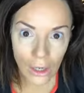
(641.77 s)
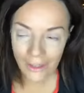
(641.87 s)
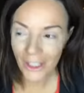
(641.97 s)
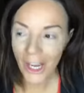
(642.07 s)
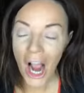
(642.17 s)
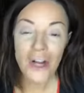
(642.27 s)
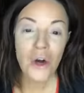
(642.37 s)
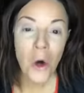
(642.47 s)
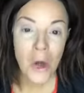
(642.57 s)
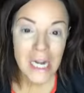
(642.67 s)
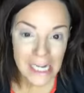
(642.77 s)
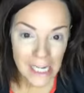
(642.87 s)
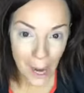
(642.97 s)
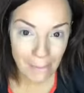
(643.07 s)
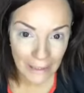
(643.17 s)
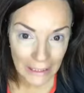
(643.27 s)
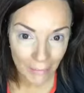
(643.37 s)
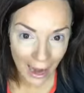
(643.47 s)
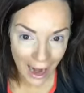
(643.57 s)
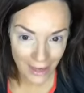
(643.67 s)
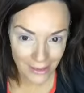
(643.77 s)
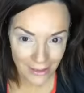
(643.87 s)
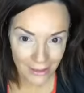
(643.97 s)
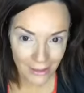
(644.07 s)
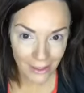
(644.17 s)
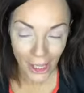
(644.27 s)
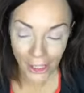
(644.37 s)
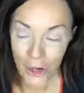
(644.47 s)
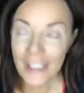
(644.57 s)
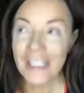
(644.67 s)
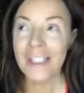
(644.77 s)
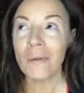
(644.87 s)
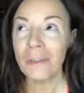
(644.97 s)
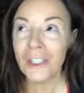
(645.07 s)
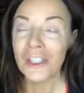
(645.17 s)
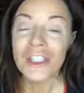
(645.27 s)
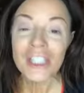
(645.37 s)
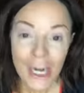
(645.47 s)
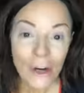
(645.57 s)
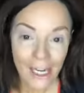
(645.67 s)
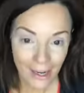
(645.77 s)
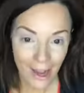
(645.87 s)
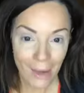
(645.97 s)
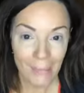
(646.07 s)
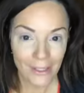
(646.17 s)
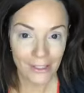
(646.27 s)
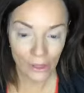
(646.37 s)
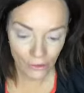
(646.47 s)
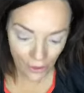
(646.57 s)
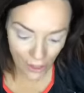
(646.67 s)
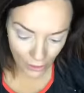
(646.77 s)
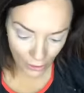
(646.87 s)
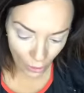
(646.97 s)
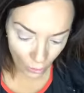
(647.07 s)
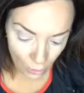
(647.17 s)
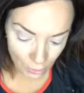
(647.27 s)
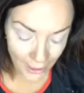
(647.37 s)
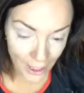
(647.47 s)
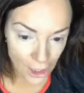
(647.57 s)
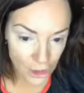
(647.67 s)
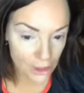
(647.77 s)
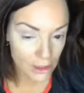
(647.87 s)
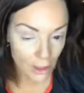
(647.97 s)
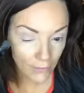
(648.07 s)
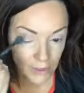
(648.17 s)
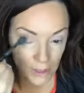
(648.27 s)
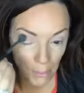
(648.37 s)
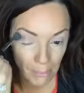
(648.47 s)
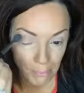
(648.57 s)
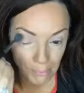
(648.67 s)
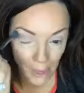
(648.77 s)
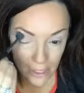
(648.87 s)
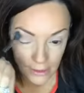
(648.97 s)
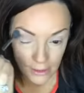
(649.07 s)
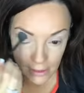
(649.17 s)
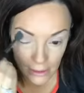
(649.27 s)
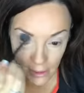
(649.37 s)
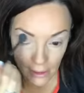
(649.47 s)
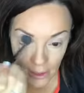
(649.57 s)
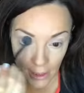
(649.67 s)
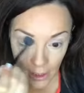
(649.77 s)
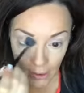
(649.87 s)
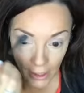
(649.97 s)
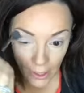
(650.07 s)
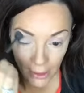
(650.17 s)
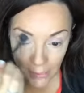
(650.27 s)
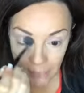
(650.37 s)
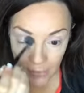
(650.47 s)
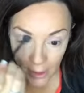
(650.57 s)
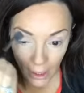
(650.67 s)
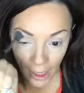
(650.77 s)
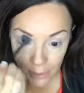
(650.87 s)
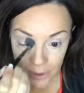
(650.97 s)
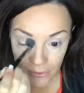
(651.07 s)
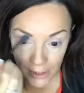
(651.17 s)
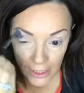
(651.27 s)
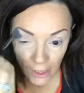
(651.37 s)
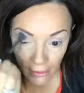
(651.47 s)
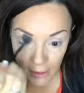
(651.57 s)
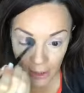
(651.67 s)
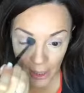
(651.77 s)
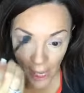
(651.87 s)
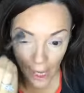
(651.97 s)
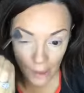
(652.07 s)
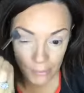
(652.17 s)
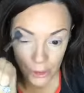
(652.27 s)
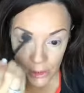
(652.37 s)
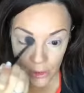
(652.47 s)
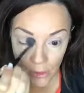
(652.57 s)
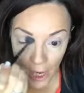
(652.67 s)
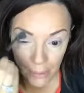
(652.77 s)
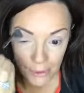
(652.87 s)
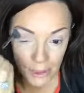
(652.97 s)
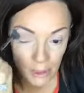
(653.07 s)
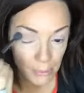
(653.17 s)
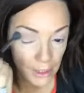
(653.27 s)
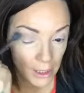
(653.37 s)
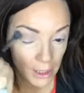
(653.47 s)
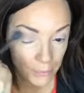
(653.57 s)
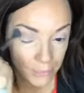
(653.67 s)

Like, I couldn't believe my eyes. I couldn't stop staring at myself, going, oh my gosh, this stuff is the best. Okay? I was freaking out. And it just so happened to be